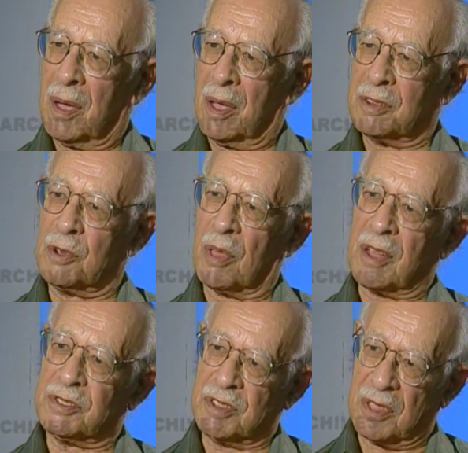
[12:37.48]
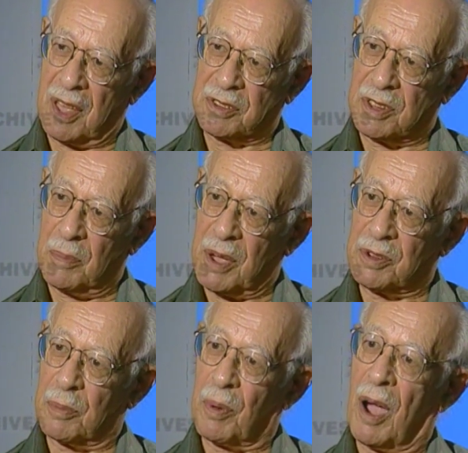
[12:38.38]
And so that's, that's the
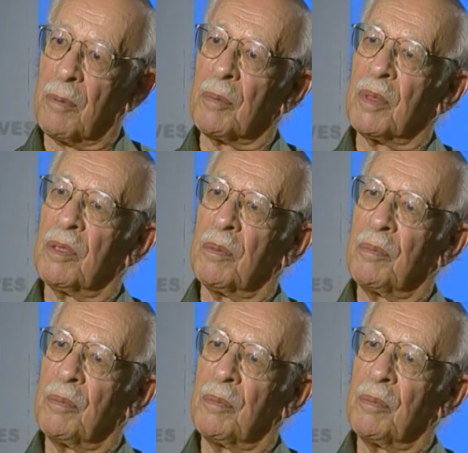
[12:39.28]
major problem